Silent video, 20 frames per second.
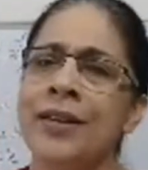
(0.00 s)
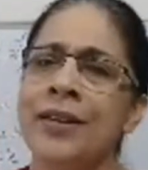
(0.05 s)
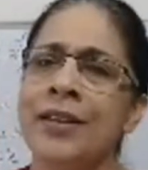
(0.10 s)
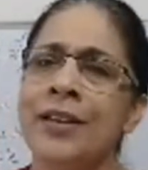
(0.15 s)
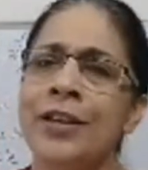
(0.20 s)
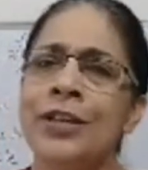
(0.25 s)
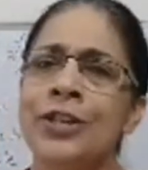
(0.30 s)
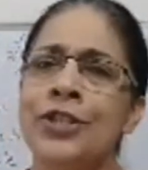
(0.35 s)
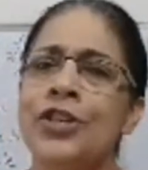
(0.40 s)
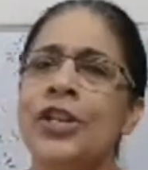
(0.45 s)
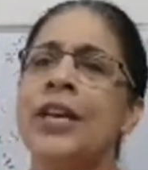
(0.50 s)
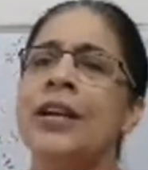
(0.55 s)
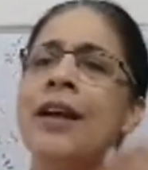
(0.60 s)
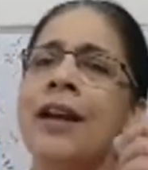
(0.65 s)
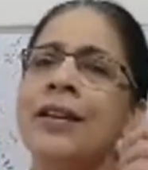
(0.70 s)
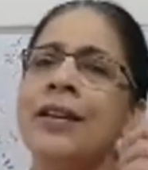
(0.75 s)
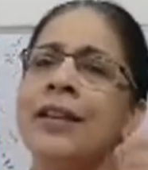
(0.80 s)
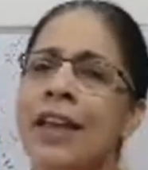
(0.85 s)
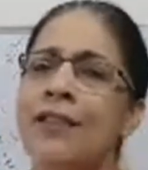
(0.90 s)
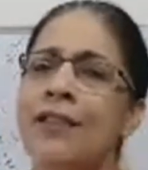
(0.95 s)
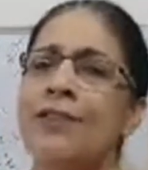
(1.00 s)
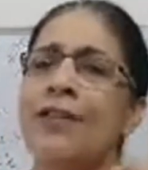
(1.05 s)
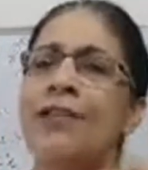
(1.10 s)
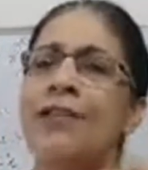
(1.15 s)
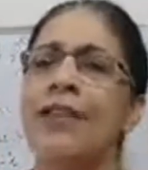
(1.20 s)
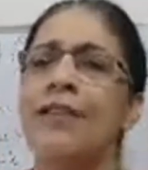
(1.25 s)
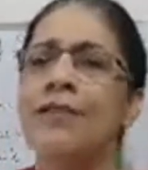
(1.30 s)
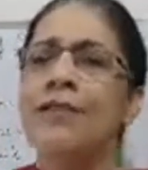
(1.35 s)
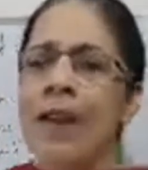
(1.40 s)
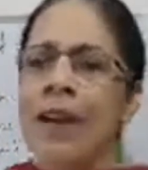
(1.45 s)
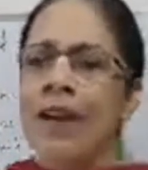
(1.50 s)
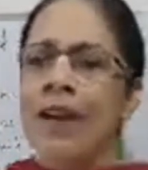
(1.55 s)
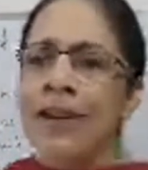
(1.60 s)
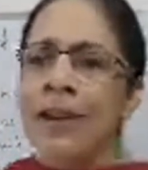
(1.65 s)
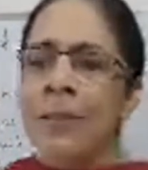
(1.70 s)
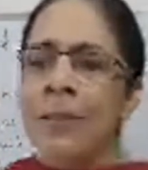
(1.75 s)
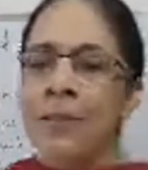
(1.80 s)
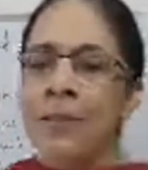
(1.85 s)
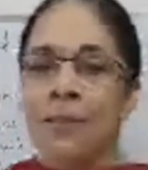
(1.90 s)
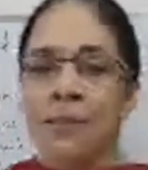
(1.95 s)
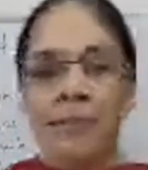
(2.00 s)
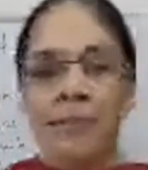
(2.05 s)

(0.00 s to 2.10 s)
one, can't give away one.